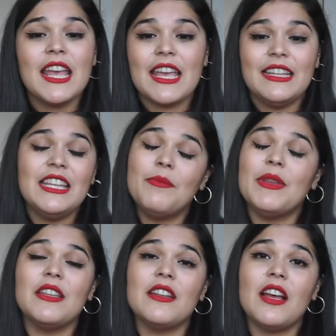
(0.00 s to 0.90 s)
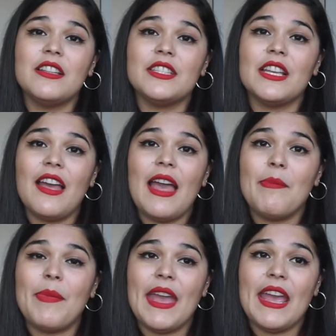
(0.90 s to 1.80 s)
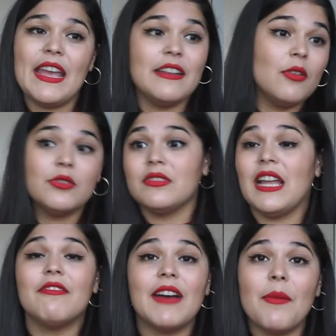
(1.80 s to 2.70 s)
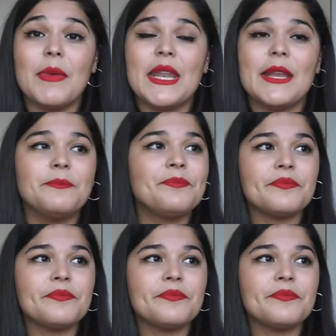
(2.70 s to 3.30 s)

in keeping the nausea at bay and also not vomiting.